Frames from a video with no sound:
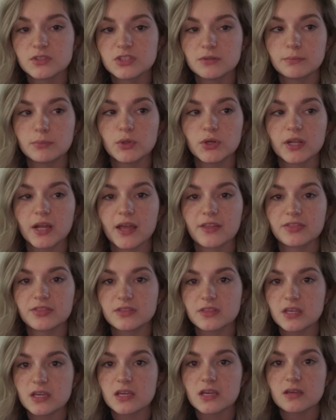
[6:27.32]
to put at
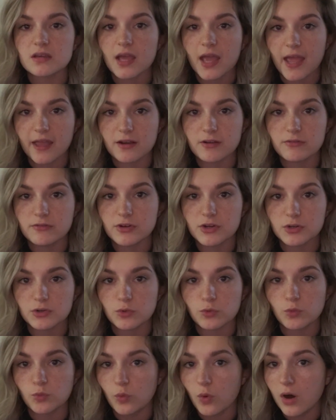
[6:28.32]
the head of
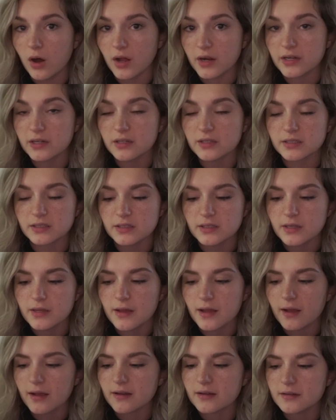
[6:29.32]
your wand.
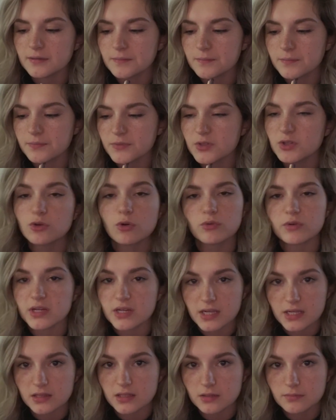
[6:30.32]
You
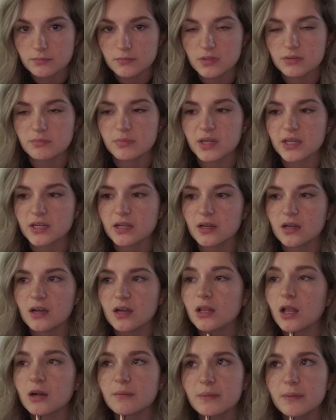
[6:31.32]
don't need them, but
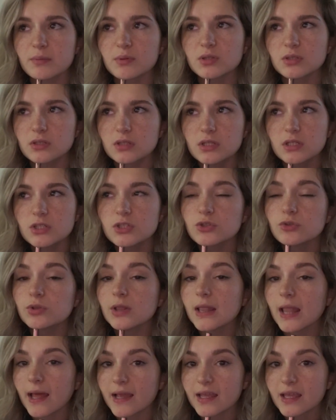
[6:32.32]
a lot of people
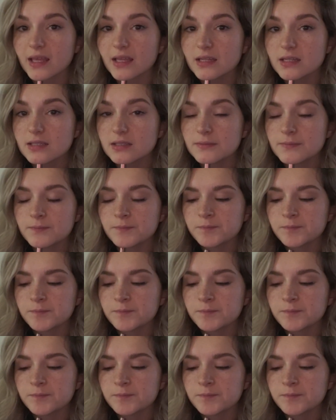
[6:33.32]
do like it.